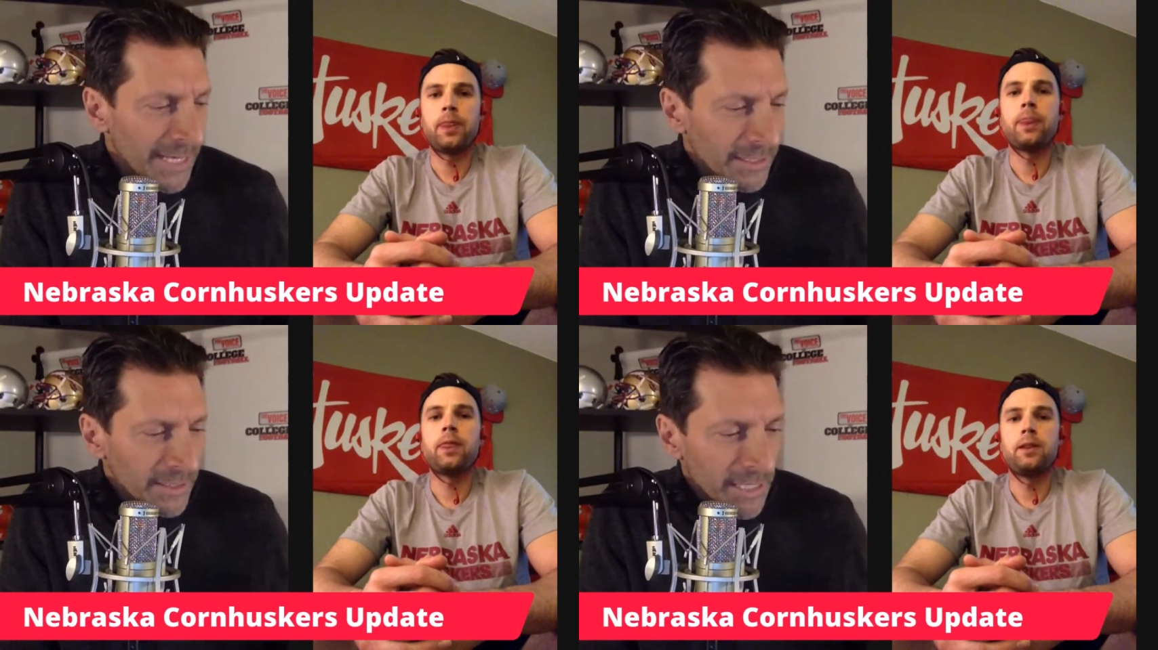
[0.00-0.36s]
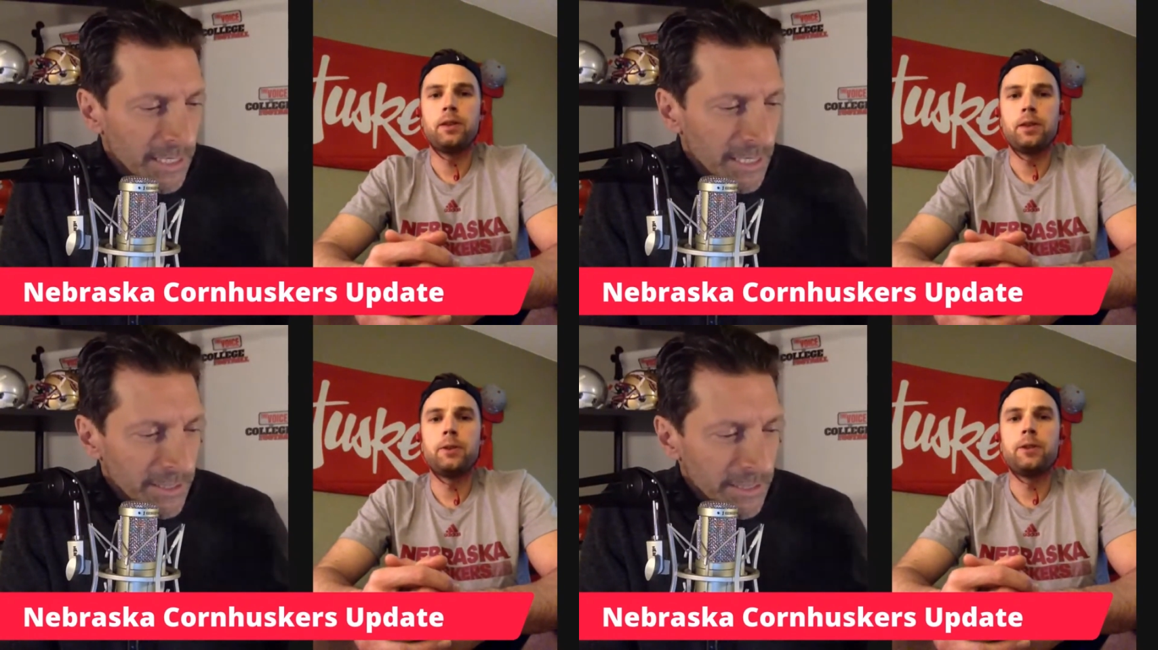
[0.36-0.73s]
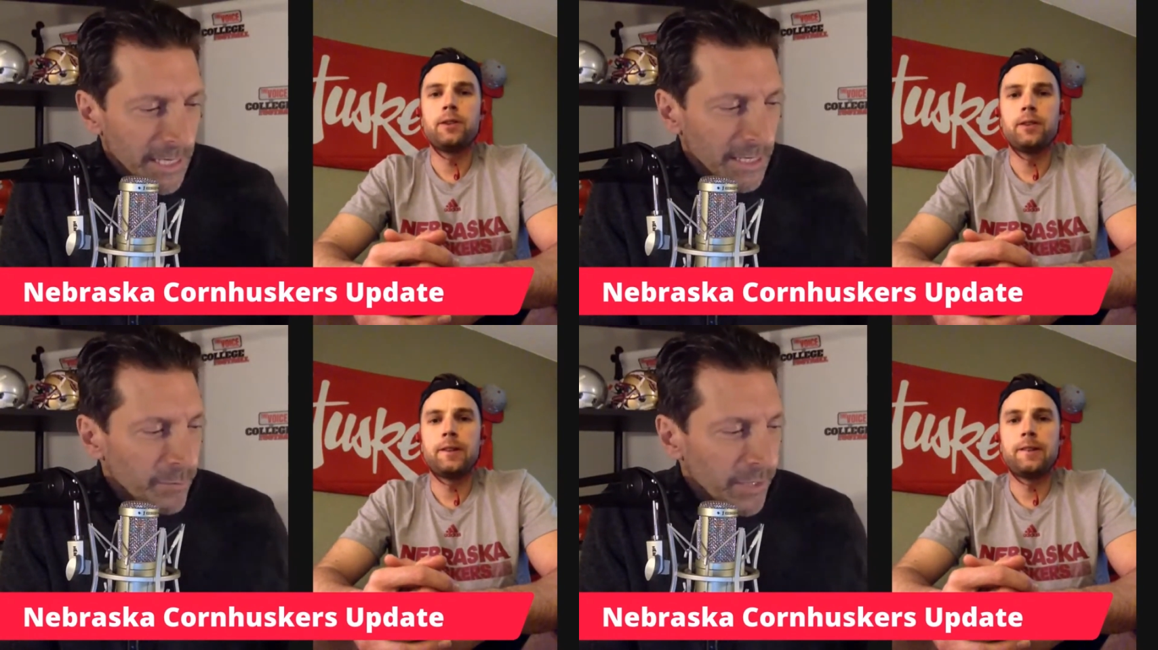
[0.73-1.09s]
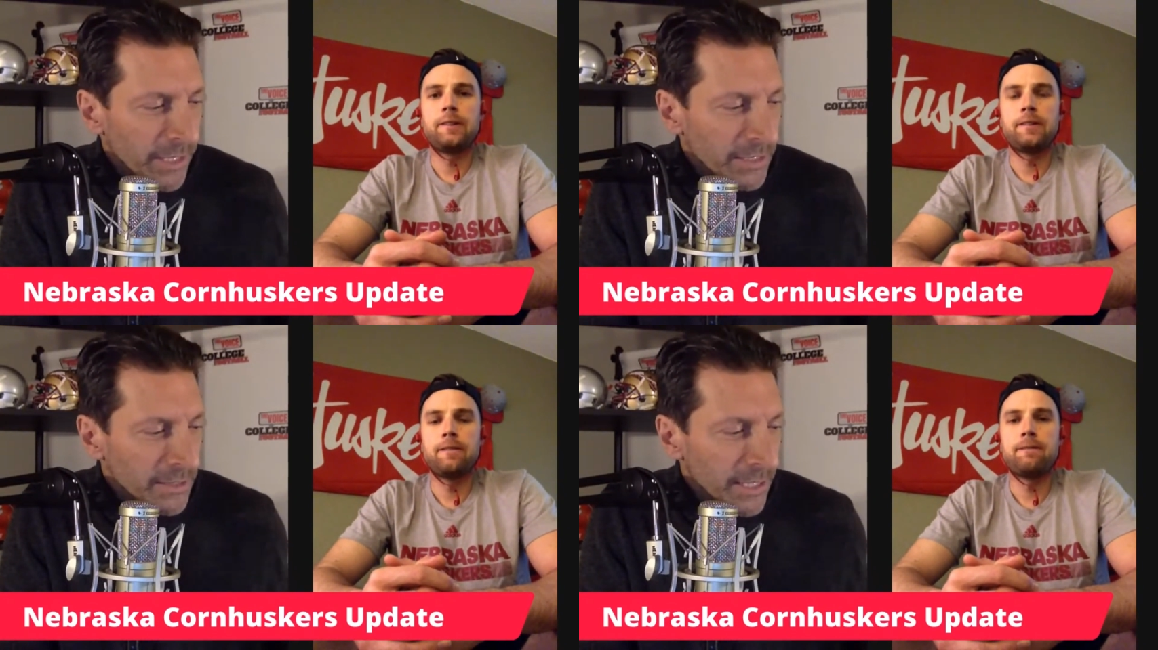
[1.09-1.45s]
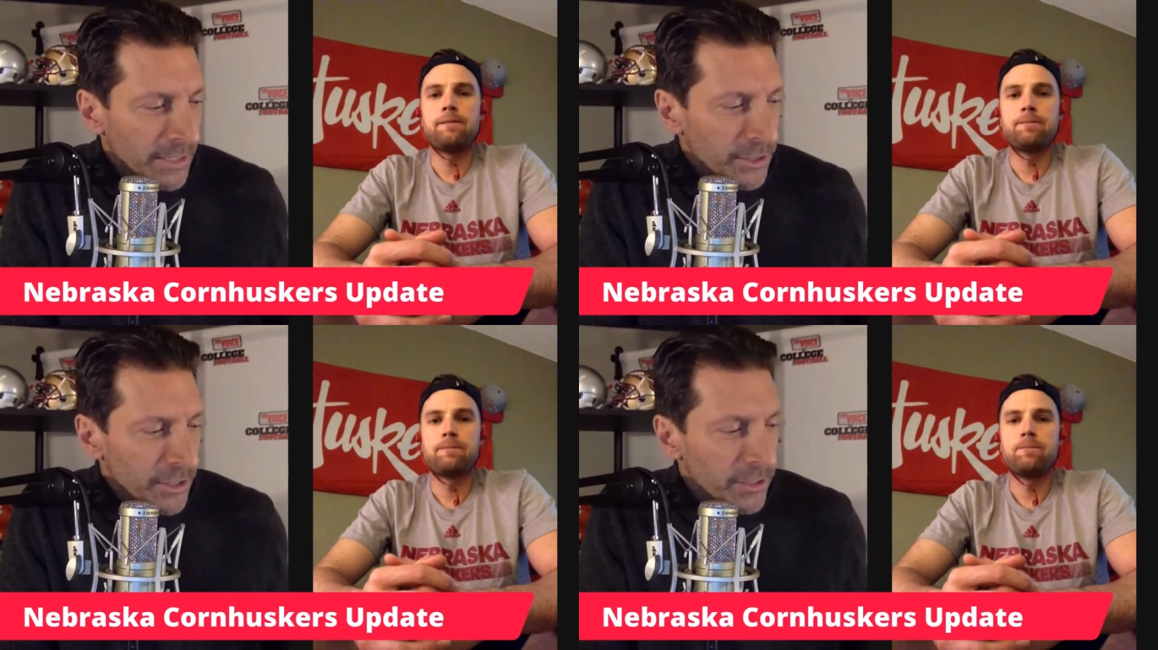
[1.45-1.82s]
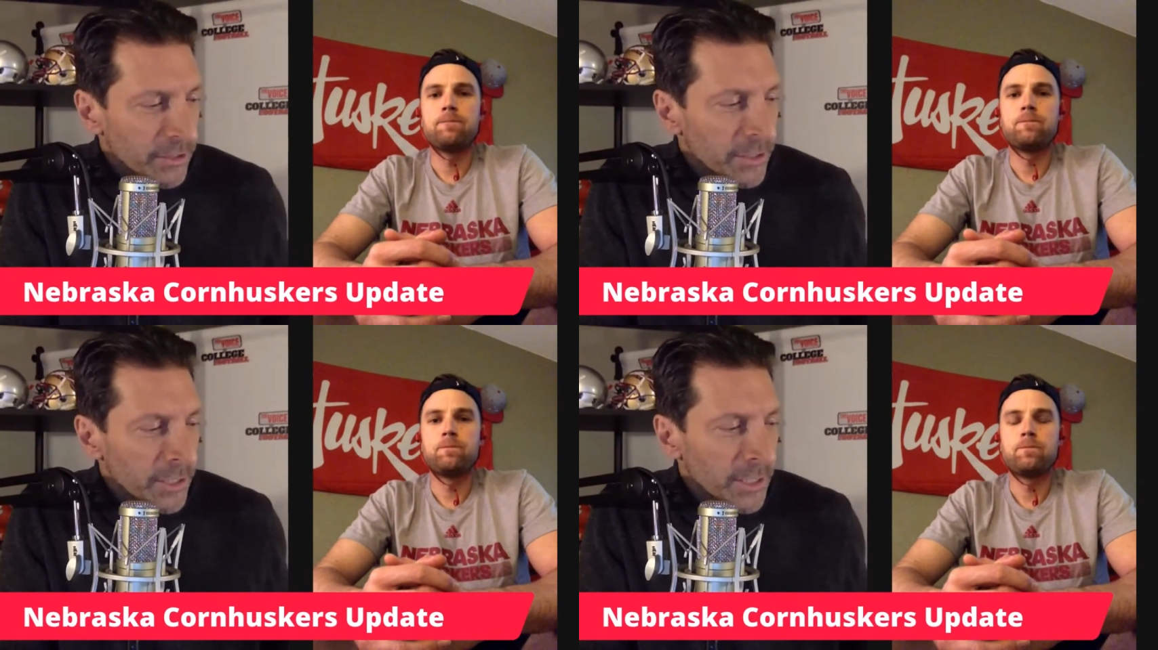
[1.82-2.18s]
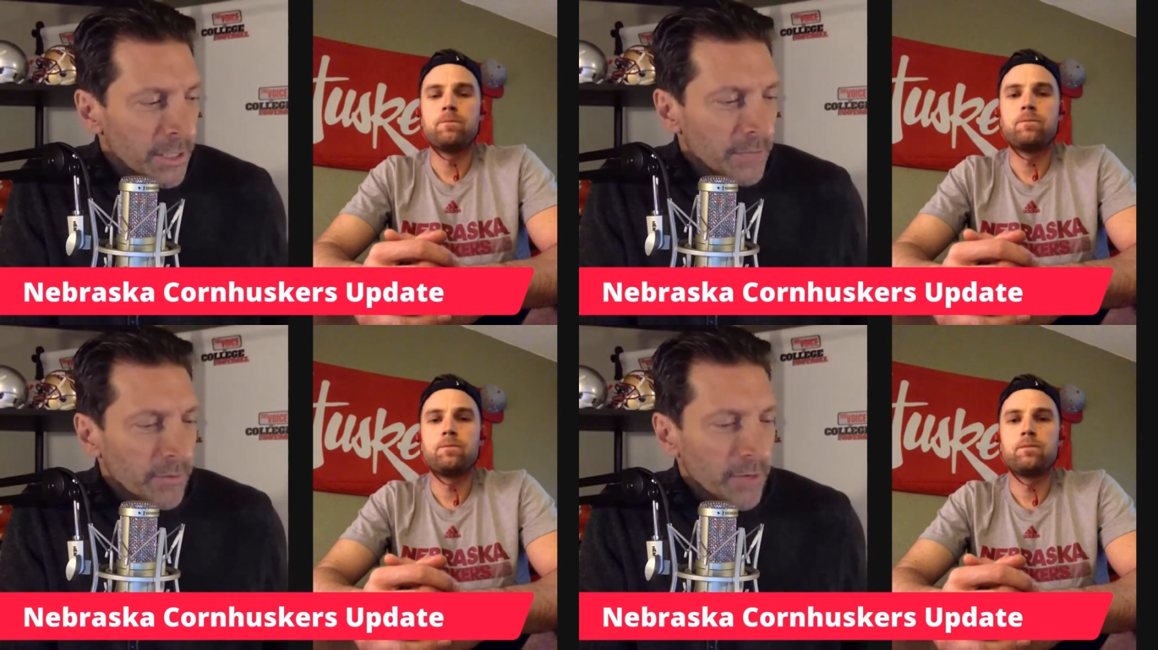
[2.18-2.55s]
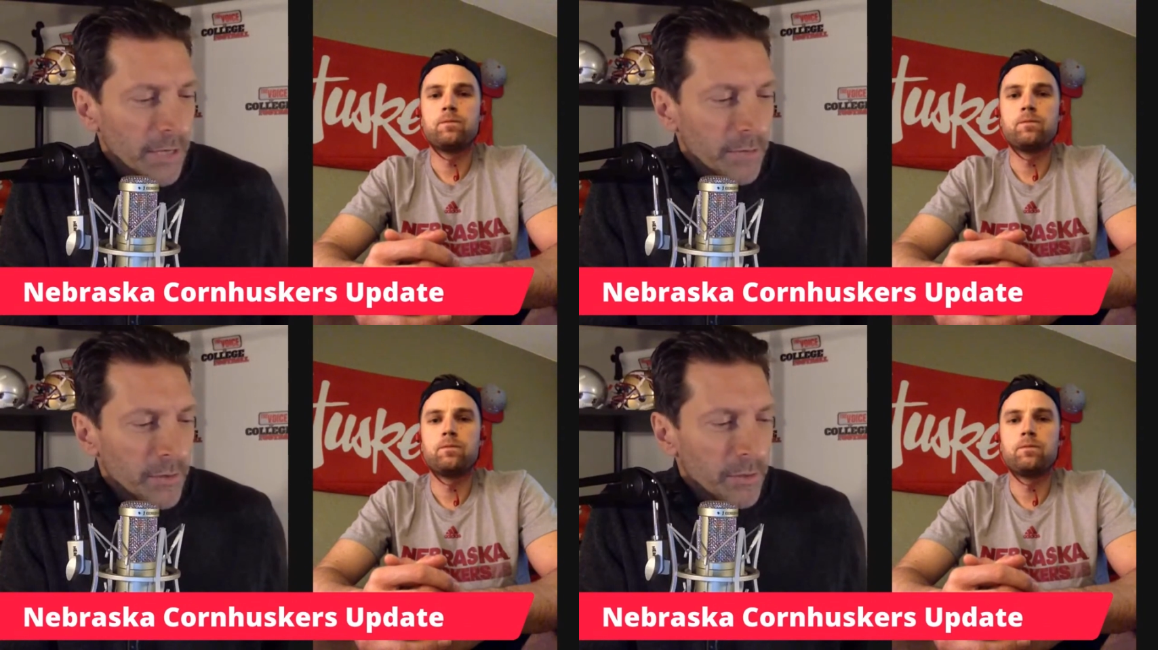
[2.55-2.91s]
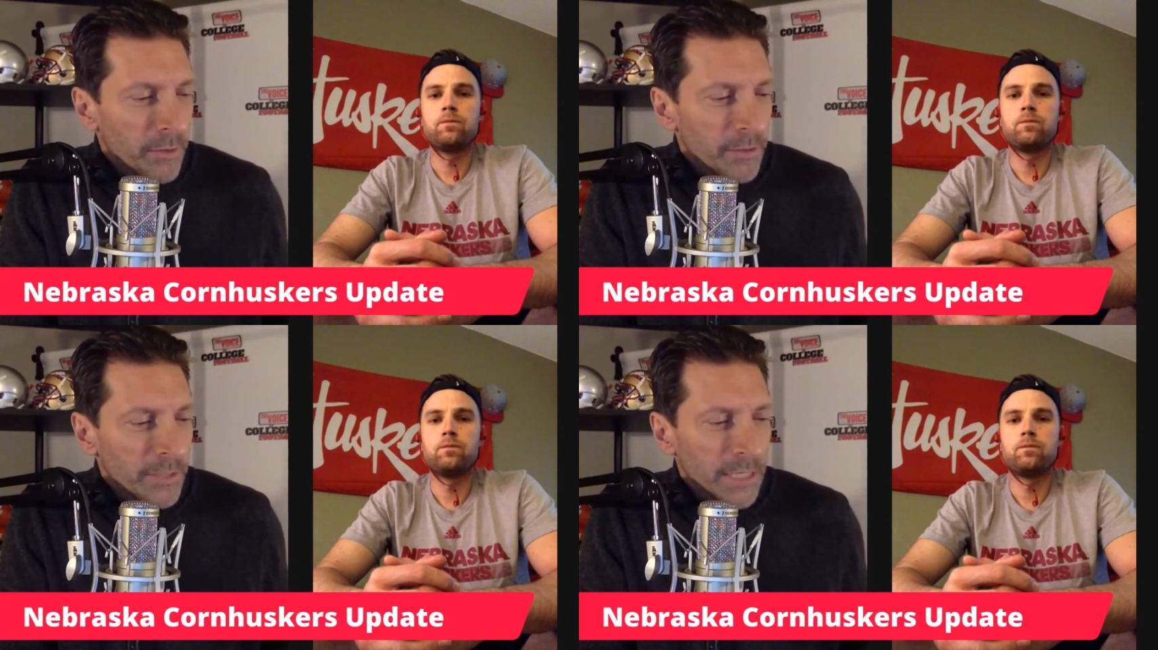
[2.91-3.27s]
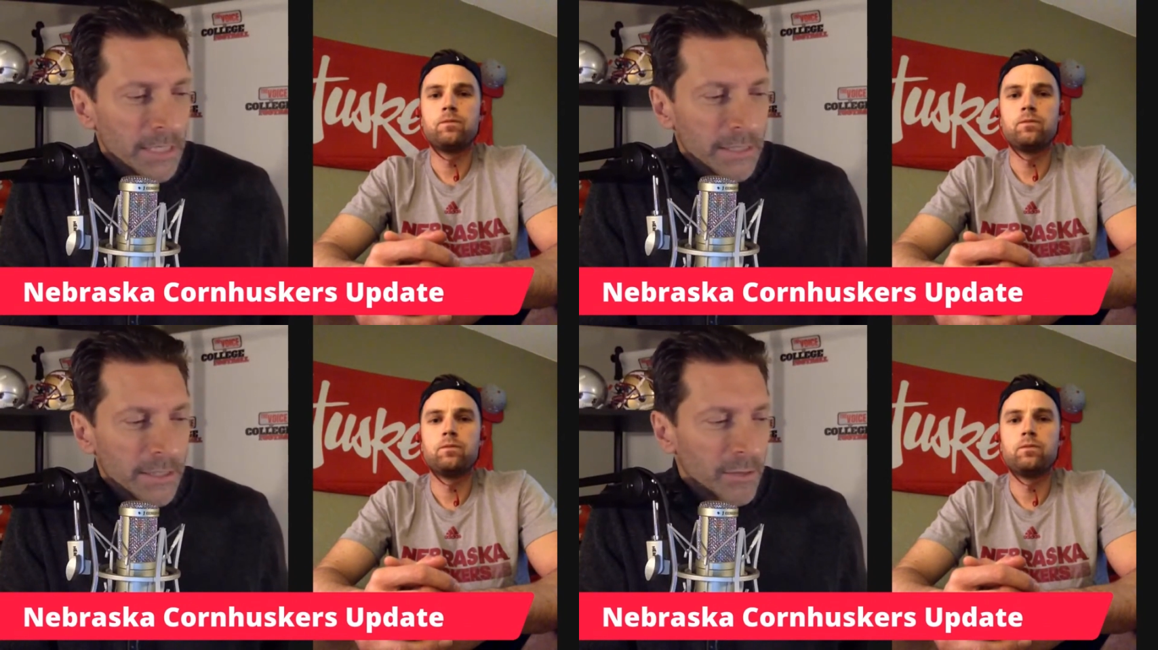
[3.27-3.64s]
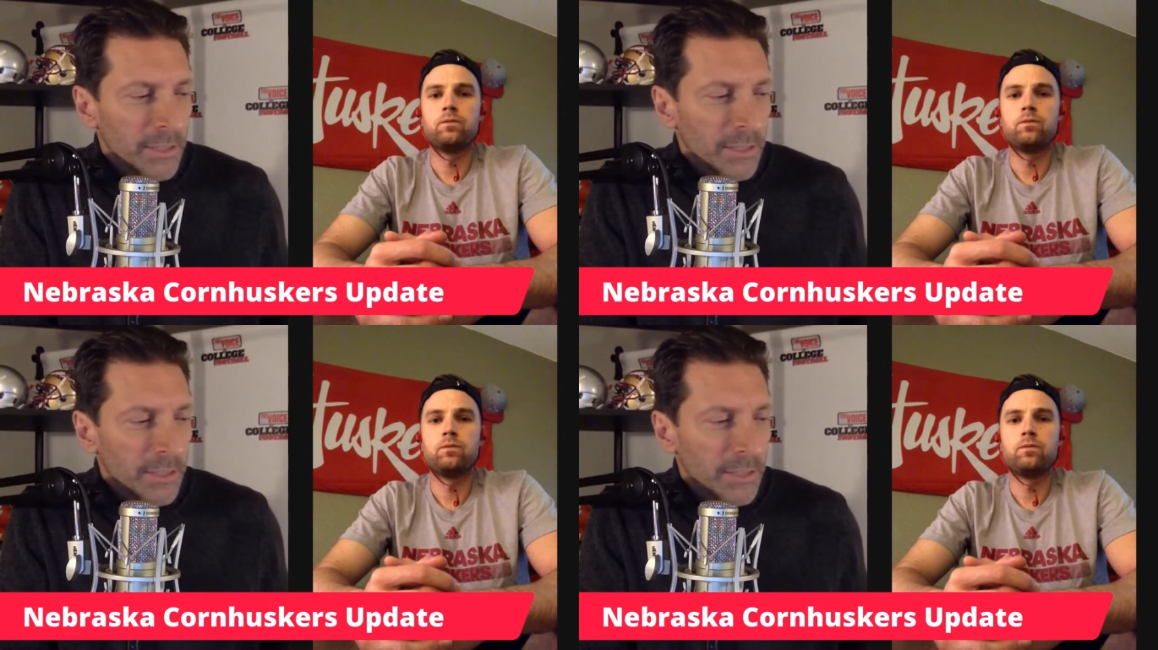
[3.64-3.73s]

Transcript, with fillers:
Speaker 1: 10 TDs, nine picks last year for Adrian Martinez.